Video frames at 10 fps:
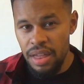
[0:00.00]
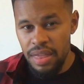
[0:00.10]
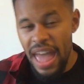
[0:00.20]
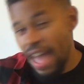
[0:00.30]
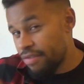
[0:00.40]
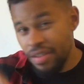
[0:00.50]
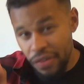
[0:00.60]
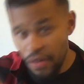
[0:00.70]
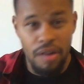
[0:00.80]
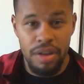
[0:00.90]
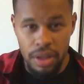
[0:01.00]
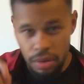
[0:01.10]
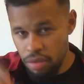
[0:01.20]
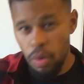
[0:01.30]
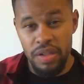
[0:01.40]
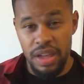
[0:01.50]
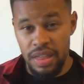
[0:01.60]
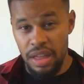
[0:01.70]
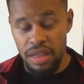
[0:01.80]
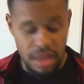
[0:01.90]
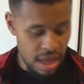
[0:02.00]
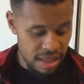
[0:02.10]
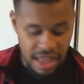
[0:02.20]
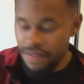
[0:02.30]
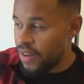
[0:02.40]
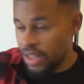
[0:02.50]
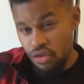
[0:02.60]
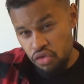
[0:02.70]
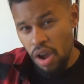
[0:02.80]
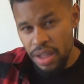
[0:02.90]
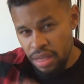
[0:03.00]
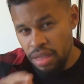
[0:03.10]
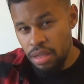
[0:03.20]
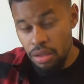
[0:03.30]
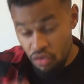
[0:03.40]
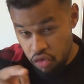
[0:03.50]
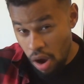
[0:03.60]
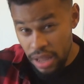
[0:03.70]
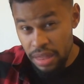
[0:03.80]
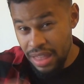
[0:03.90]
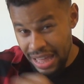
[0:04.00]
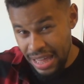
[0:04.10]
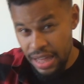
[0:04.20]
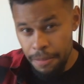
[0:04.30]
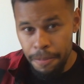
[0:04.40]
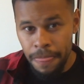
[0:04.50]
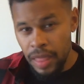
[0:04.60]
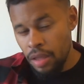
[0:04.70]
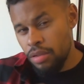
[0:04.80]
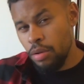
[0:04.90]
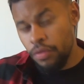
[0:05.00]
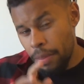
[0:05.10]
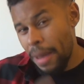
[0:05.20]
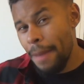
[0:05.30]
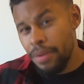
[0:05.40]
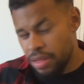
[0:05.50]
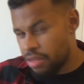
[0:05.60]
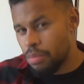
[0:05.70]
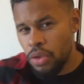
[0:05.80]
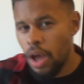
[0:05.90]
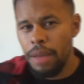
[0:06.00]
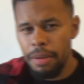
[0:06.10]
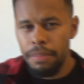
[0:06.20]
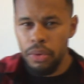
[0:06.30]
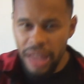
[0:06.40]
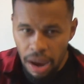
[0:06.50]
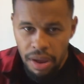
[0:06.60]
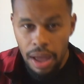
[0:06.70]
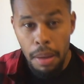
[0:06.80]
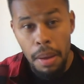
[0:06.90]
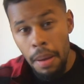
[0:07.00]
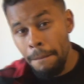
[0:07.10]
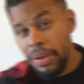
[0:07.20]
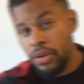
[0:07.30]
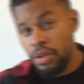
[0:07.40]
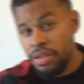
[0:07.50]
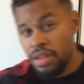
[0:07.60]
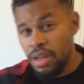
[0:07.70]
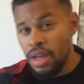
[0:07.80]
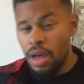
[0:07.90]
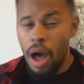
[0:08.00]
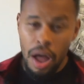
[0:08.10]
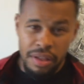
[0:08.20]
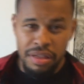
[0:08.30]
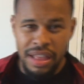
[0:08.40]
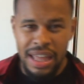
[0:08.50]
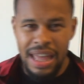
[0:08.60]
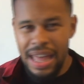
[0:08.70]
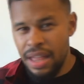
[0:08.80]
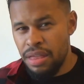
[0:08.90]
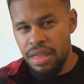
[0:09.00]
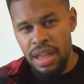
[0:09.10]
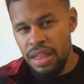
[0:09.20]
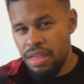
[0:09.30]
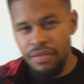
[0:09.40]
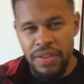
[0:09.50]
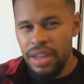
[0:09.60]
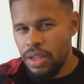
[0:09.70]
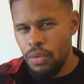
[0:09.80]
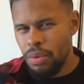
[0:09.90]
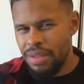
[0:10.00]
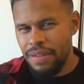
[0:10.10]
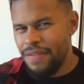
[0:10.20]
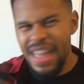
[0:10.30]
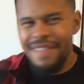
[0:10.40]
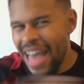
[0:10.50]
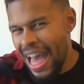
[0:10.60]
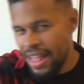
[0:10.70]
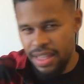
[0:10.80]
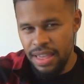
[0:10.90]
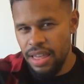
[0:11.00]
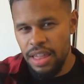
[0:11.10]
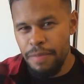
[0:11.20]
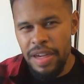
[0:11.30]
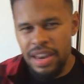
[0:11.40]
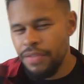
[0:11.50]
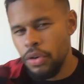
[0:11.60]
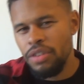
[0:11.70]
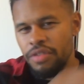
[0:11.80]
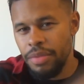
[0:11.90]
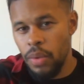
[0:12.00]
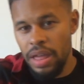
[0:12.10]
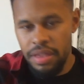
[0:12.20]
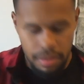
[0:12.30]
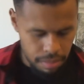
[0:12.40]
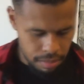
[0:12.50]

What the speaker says: that every foreigner who's watching this definitely tries to eat stuffed peppers sometime in Bulgaria, because honestly it's something you would have never had, especially if you come from the West.